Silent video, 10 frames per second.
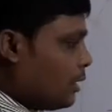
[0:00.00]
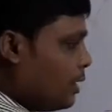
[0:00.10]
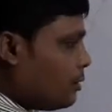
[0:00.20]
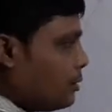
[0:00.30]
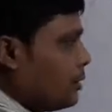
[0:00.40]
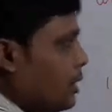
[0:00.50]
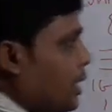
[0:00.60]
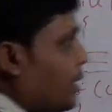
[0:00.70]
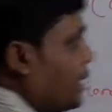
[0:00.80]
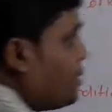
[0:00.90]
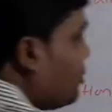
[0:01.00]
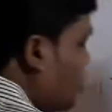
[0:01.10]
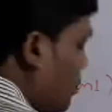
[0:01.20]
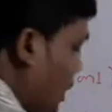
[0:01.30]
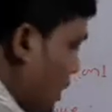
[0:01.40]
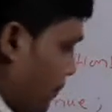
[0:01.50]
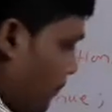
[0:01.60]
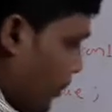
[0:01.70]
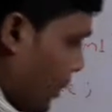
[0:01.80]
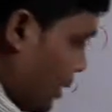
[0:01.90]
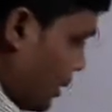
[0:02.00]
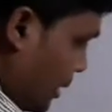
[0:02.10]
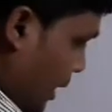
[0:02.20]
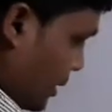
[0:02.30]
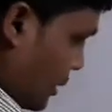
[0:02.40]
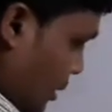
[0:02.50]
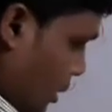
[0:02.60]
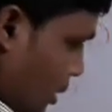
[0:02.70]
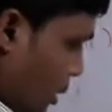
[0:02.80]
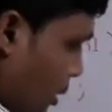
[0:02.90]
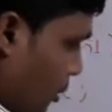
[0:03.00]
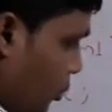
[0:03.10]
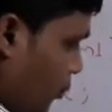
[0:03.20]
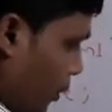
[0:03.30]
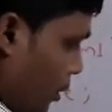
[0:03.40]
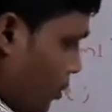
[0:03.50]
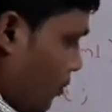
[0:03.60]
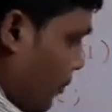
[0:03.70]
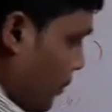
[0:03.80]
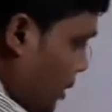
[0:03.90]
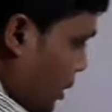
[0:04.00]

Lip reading: Clear? In case of do while. Then come to for loop.